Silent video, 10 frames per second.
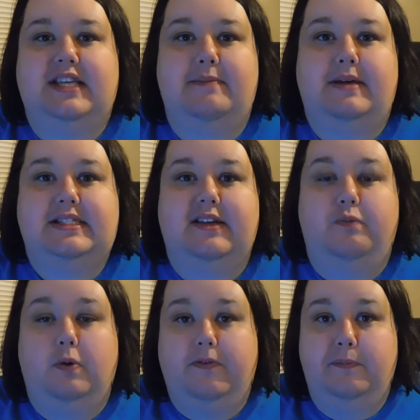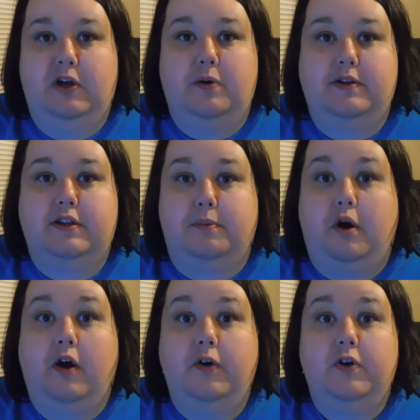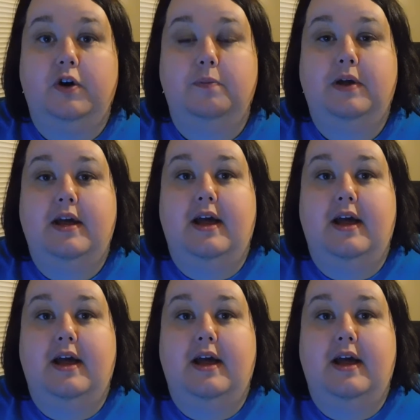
get myself more familiar with the program,